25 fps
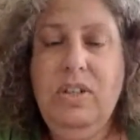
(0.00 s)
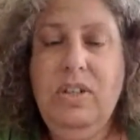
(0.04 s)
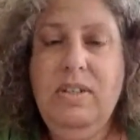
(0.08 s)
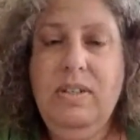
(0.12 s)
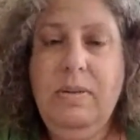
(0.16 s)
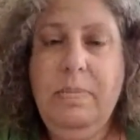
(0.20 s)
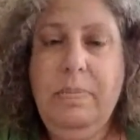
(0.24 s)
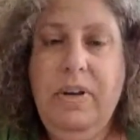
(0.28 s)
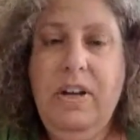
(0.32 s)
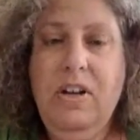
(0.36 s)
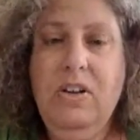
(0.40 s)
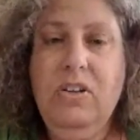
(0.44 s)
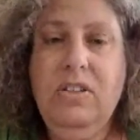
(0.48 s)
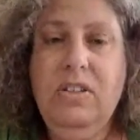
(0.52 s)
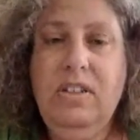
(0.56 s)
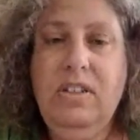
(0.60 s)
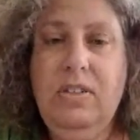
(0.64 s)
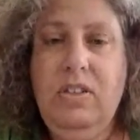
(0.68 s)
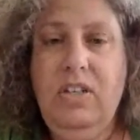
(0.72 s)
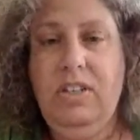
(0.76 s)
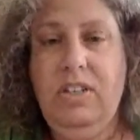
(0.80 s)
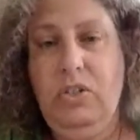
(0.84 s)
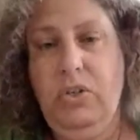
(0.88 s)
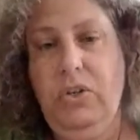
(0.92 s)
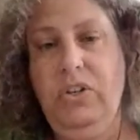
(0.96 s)
So it's about,
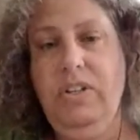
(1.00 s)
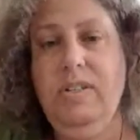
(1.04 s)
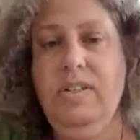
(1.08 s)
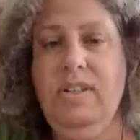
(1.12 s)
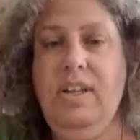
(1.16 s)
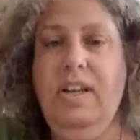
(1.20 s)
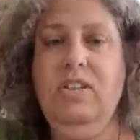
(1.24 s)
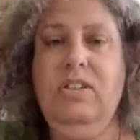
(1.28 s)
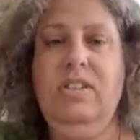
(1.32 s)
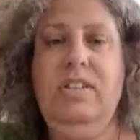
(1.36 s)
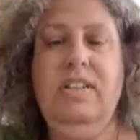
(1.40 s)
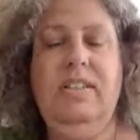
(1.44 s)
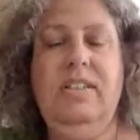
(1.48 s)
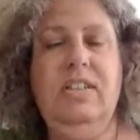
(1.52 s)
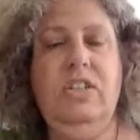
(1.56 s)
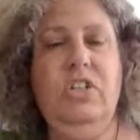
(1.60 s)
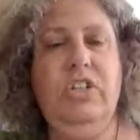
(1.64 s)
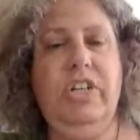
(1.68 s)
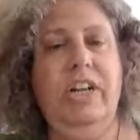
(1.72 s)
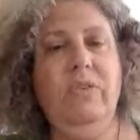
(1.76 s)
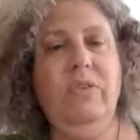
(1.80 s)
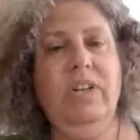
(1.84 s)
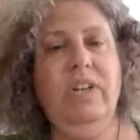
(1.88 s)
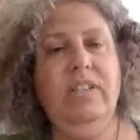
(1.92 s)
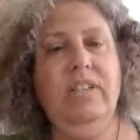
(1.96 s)
it, it turns out that
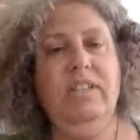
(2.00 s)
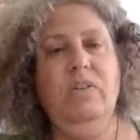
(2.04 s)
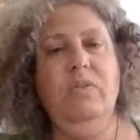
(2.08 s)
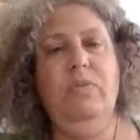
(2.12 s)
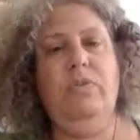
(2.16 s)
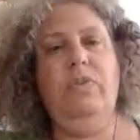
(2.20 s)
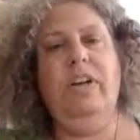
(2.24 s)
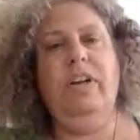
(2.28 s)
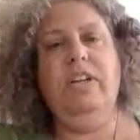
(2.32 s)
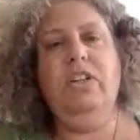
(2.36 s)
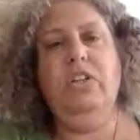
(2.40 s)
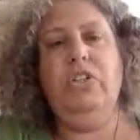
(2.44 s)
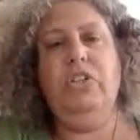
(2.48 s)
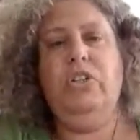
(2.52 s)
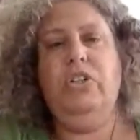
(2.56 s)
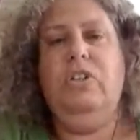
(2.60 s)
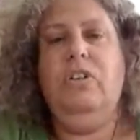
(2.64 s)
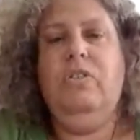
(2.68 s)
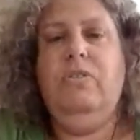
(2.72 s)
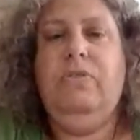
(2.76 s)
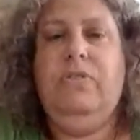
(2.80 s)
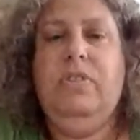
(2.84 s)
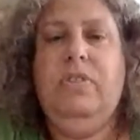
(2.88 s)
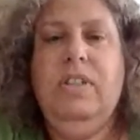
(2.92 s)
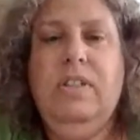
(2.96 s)
the generating
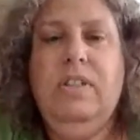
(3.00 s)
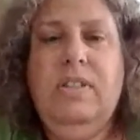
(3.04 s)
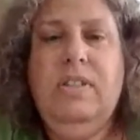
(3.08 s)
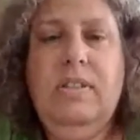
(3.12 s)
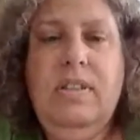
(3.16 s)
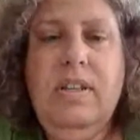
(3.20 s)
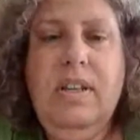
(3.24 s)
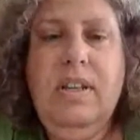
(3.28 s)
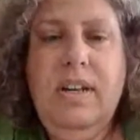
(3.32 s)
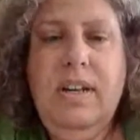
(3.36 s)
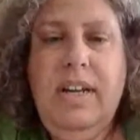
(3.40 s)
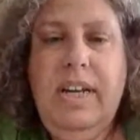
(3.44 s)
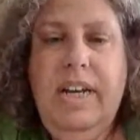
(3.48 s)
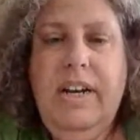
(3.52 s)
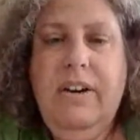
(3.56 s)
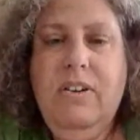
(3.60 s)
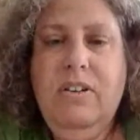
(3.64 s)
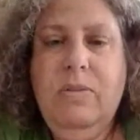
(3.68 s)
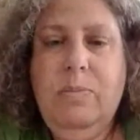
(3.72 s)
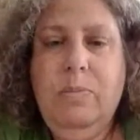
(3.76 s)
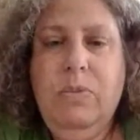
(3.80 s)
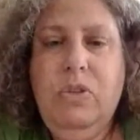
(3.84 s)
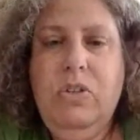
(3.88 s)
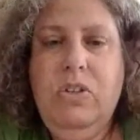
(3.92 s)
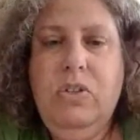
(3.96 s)
function of these uh,
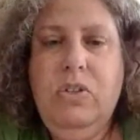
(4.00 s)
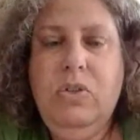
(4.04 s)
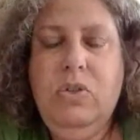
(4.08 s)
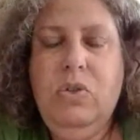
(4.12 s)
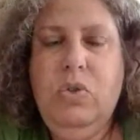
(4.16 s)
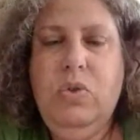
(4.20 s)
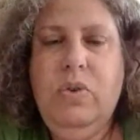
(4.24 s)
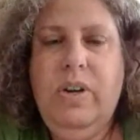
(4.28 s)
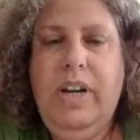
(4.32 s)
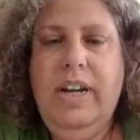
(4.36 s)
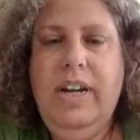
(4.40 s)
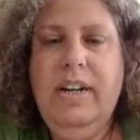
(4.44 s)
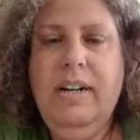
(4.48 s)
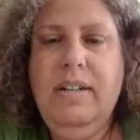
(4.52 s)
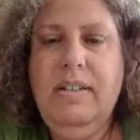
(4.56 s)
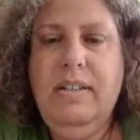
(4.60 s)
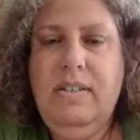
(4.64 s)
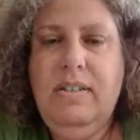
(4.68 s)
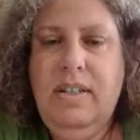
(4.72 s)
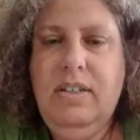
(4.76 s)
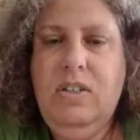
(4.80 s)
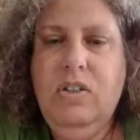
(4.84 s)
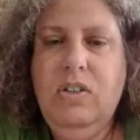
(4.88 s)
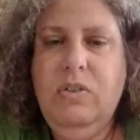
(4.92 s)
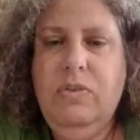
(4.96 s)
arid monotone
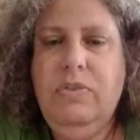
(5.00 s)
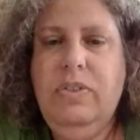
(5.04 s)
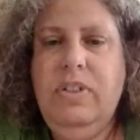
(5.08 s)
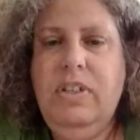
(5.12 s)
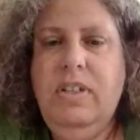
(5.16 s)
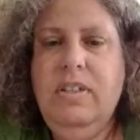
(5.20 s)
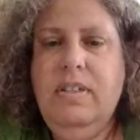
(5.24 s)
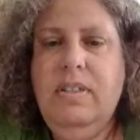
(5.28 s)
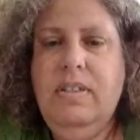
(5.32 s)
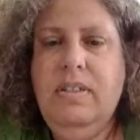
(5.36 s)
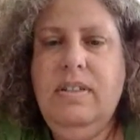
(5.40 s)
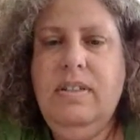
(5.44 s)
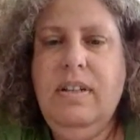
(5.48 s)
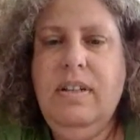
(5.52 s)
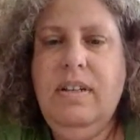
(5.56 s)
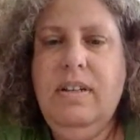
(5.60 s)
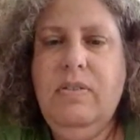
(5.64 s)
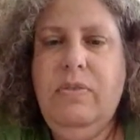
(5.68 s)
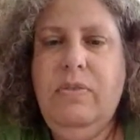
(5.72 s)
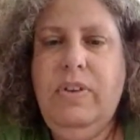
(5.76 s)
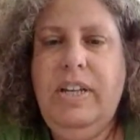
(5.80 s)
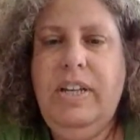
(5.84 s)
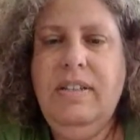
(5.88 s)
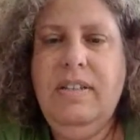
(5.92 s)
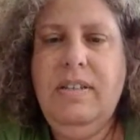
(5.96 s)
triangles and of these
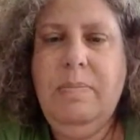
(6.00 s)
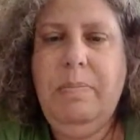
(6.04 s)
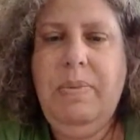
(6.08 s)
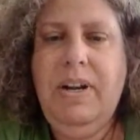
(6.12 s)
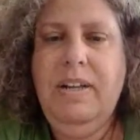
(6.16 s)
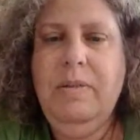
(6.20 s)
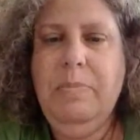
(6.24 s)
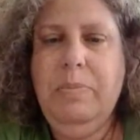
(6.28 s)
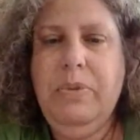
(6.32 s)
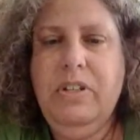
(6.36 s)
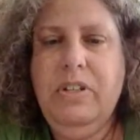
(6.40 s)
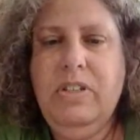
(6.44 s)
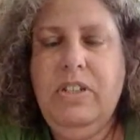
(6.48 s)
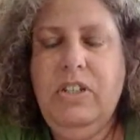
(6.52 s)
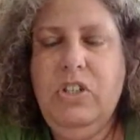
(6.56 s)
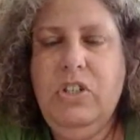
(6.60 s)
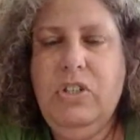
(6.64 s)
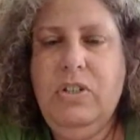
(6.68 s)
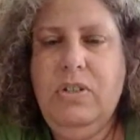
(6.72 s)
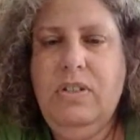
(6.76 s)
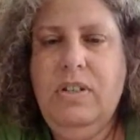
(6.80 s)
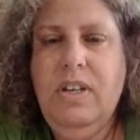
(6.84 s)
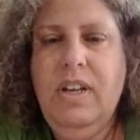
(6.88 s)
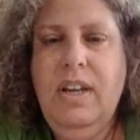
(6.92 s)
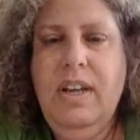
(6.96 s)
uh, fancy plane
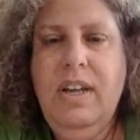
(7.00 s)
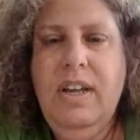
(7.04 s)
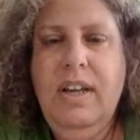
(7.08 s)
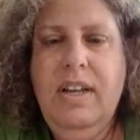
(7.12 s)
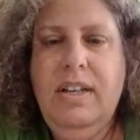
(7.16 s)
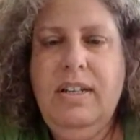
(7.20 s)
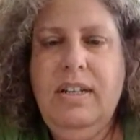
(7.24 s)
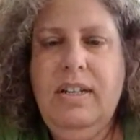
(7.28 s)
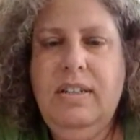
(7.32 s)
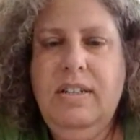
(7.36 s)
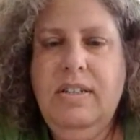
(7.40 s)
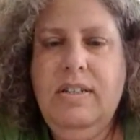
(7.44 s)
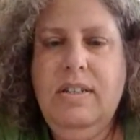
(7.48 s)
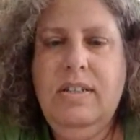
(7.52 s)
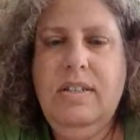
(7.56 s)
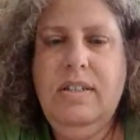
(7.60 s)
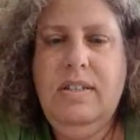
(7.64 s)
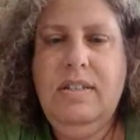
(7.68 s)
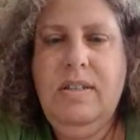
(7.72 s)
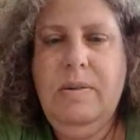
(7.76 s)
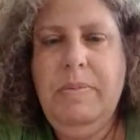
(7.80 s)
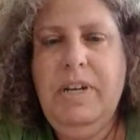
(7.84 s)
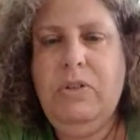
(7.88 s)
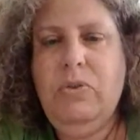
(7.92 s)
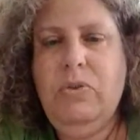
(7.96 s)
partitions, that this
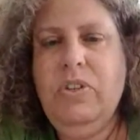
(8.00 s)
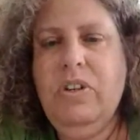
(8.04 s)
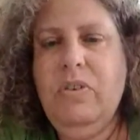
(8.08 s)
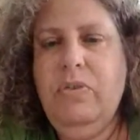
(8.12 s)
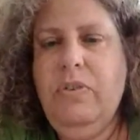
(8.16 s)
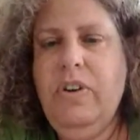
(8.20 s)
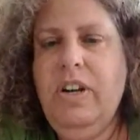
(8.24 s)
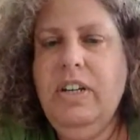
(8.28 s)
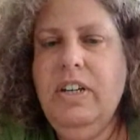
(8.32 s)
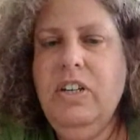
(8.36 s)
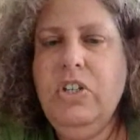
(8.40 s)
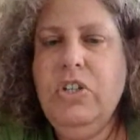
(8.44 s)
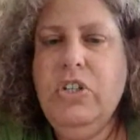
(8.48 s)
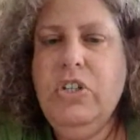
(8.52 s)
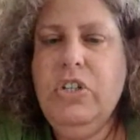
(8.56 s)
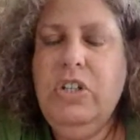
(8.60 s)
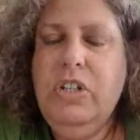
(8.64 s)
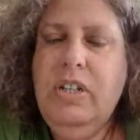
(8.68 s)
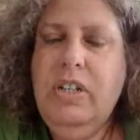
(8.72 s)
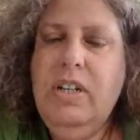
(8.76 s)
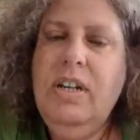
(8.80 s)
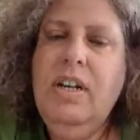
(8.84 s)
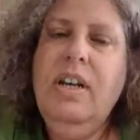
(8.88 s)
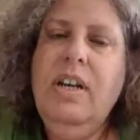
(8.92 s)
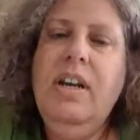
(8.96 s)
is a symmetric
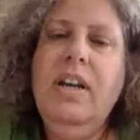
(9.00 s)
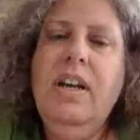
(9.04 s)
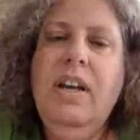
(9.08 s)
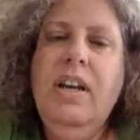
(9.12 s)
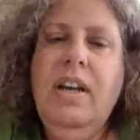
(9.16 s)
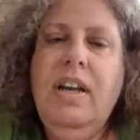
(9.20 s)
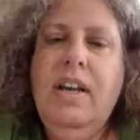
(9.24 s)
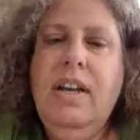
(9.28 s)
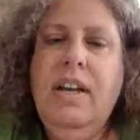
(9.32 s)
function.